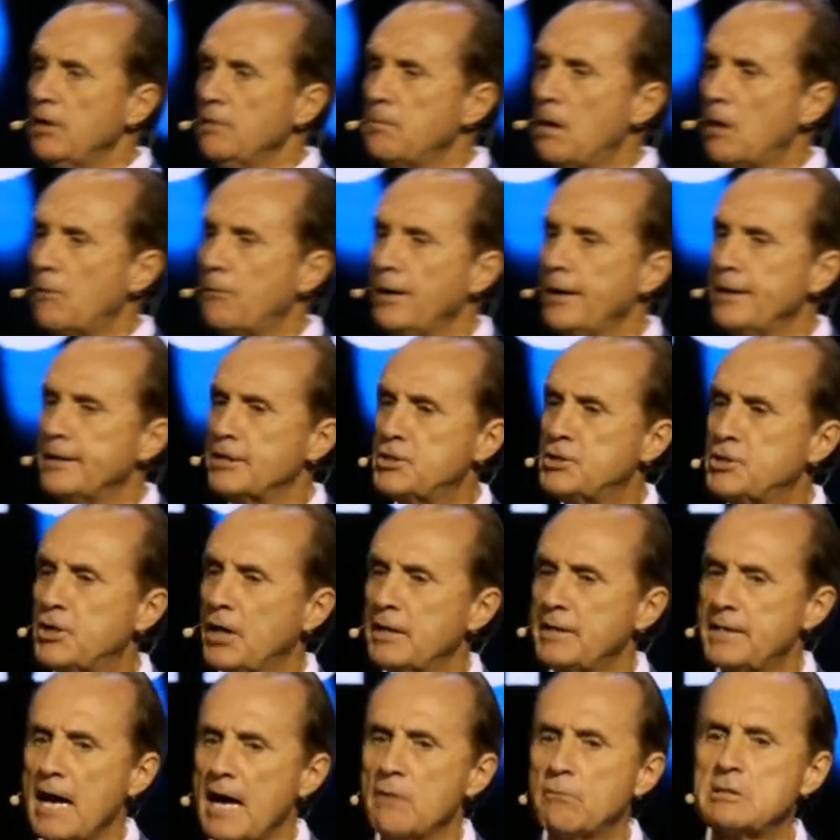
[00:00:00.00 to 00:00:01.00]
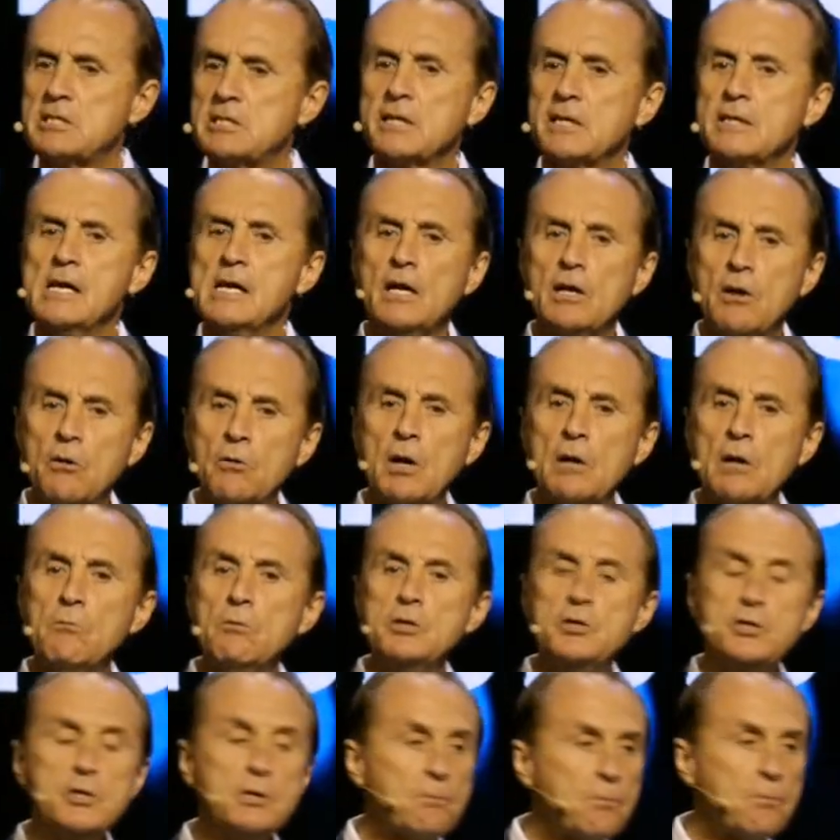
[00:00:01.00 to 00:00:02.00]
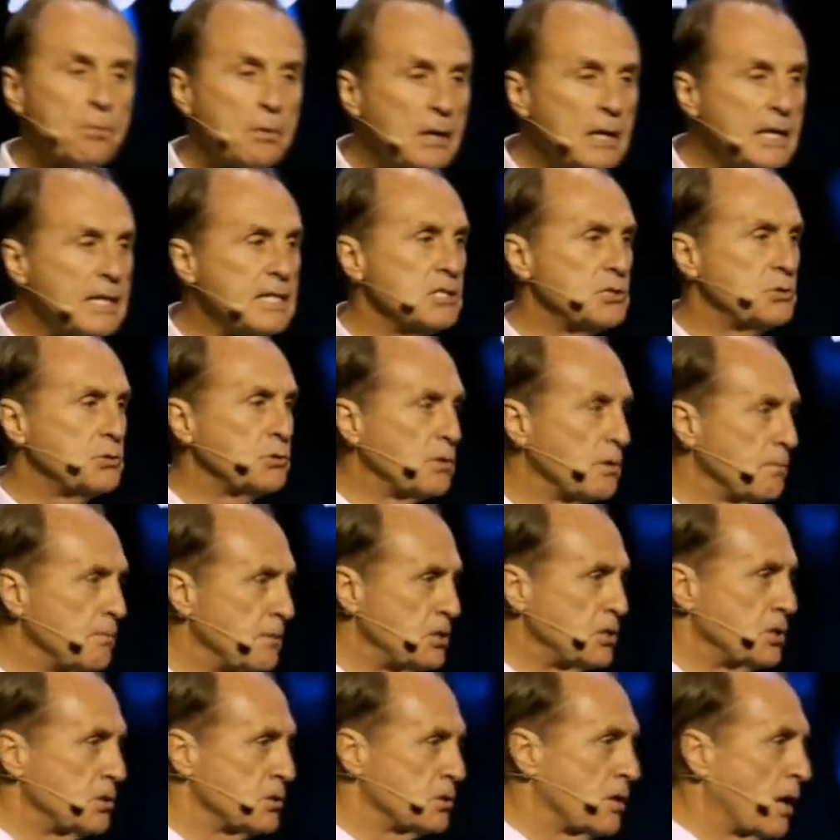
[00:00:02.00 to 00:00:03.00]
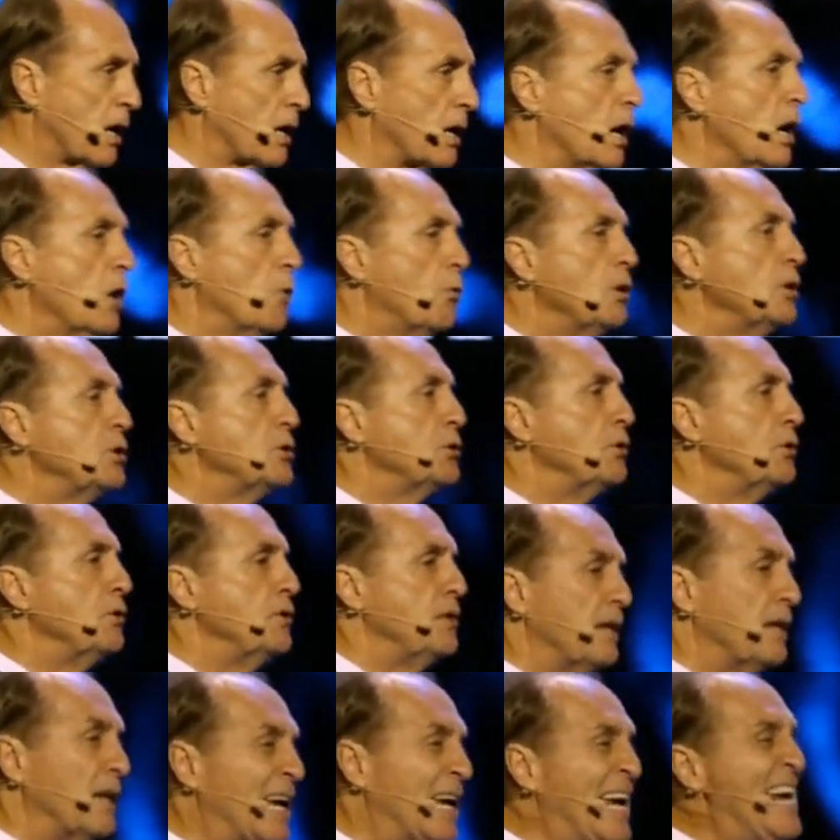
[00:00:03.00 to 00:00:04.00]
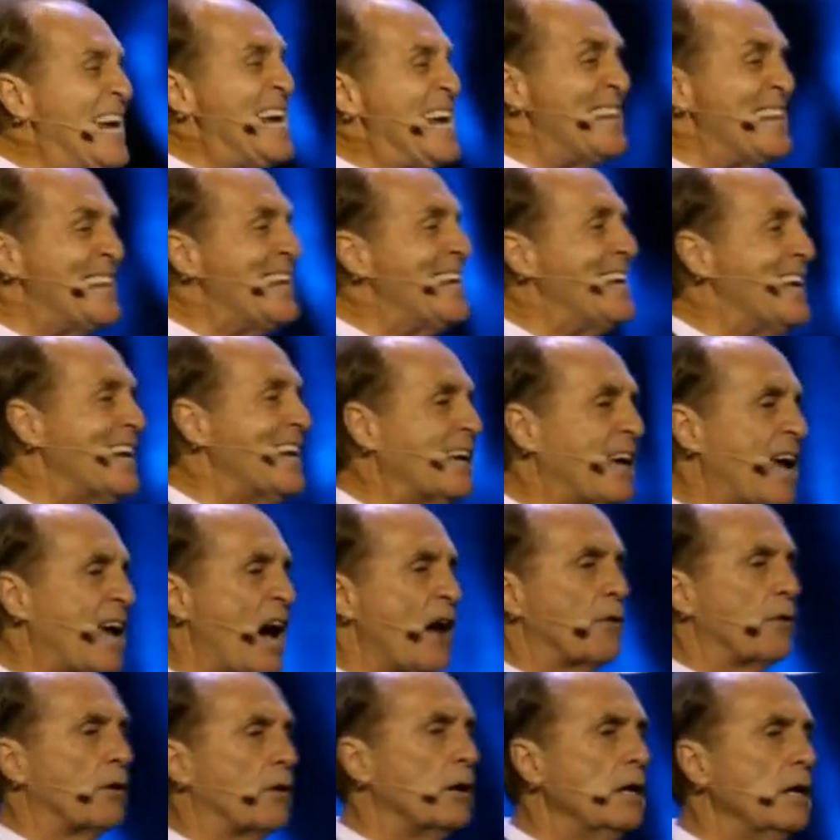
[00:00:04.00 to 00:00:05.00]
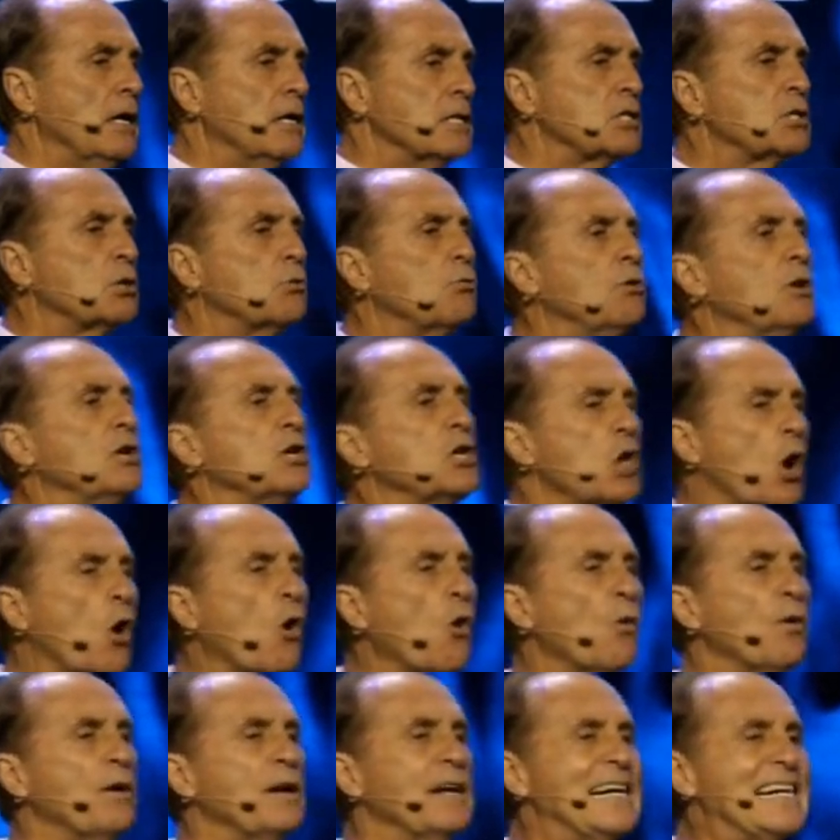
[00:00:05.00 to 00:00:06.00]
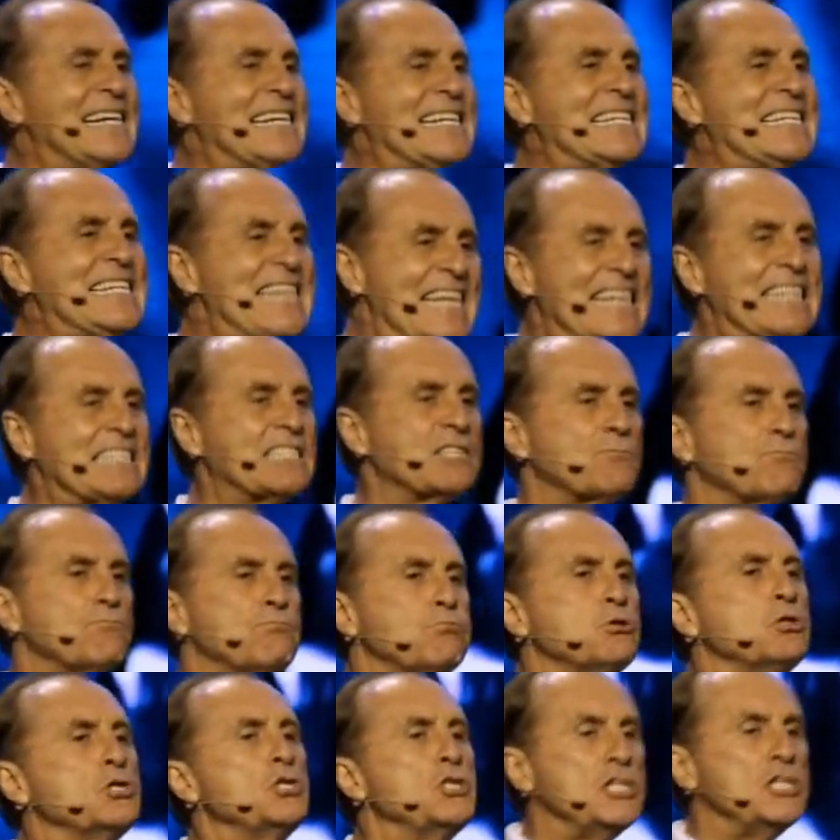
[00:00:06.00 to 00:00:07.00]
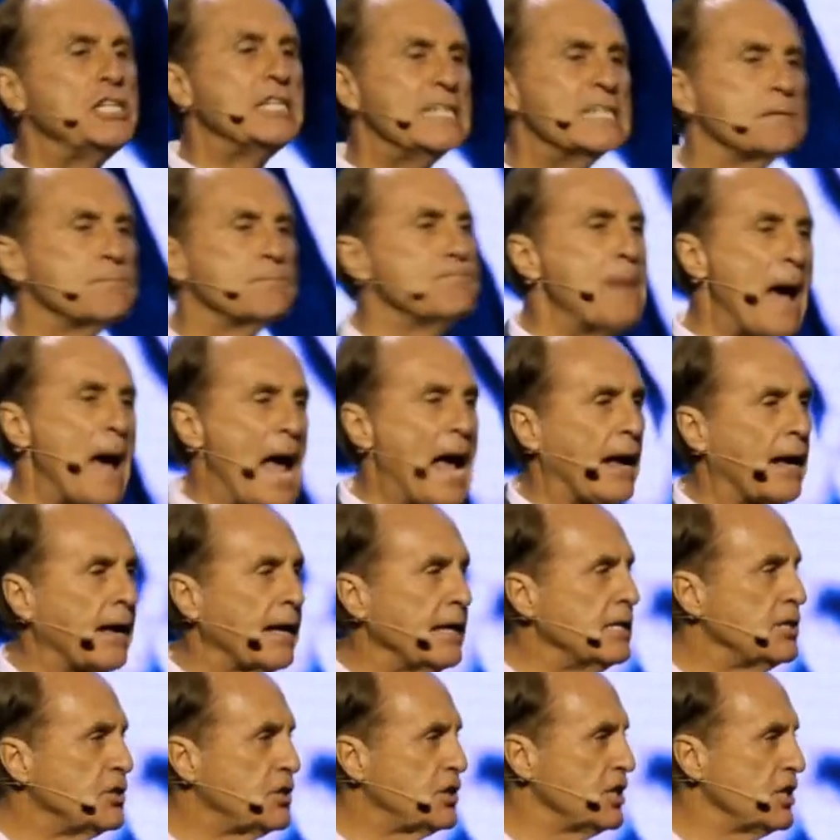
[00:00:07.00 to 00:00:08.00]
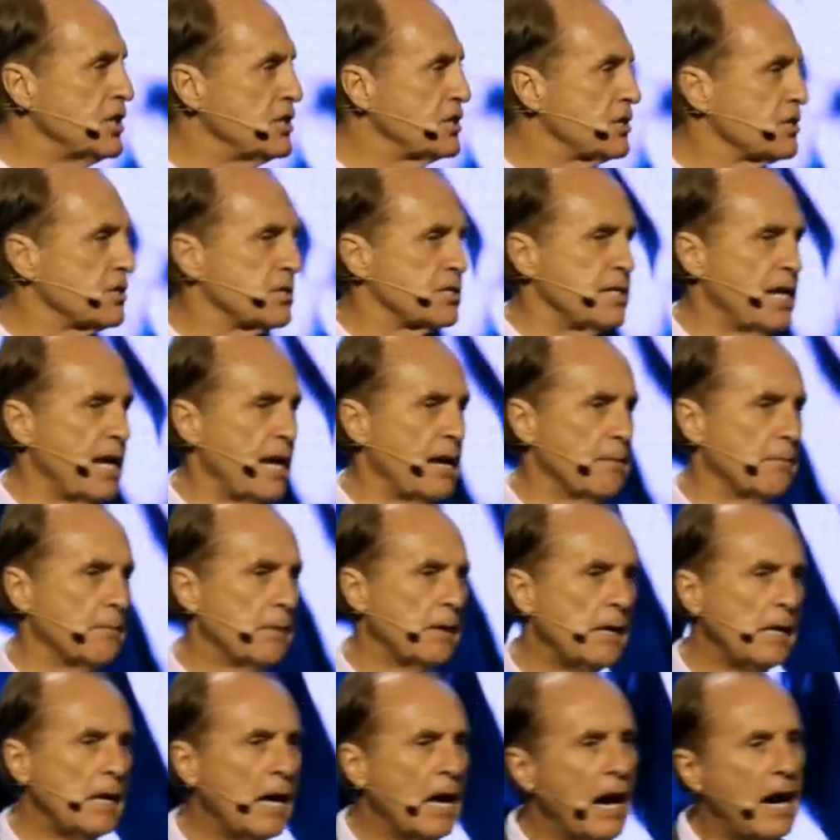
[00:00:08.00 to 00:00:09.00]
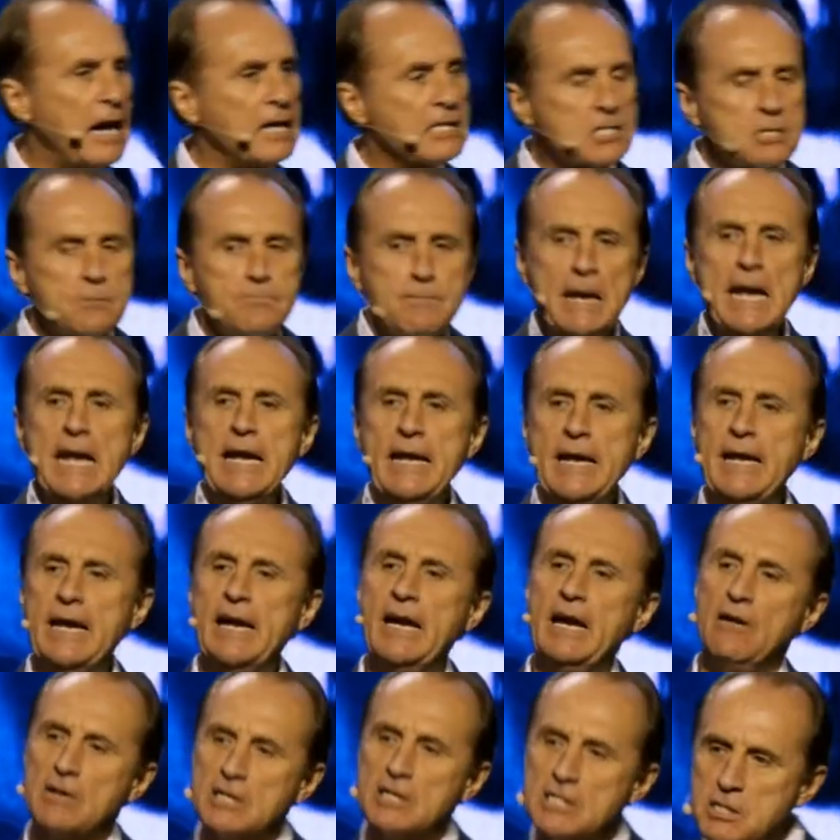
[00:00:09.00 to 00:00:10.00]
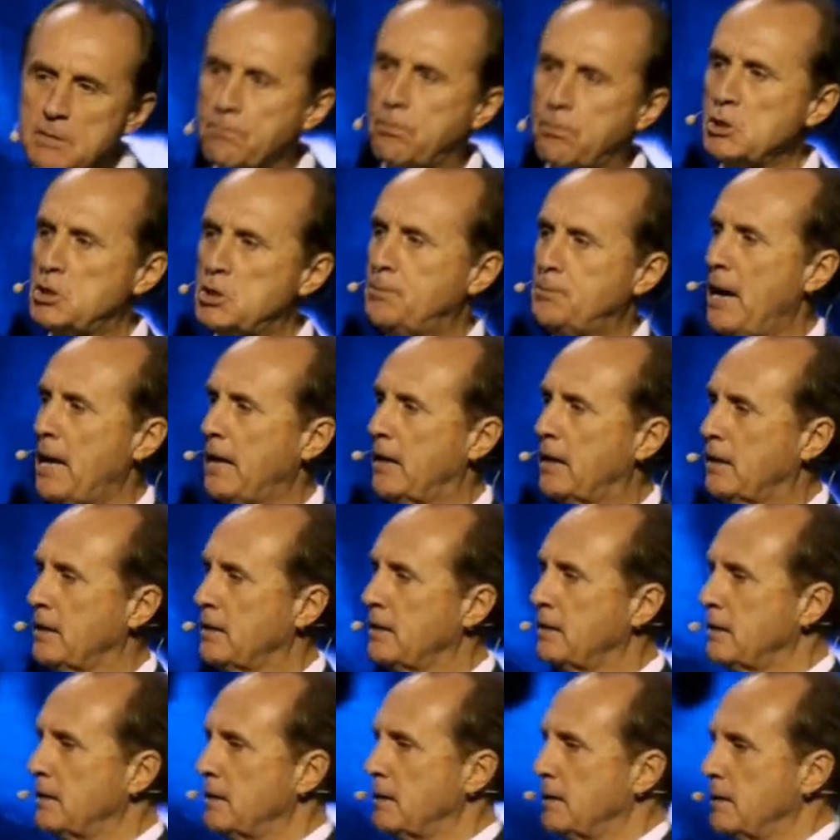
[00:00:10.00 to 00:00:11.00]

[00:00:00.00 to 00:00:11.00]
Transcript: They're about ready to shut down. We said, okay, would you please do the missions gala? We're doing the encounter. So we're going against pushing it back in Jesus' name. Us meeting here is the pushback.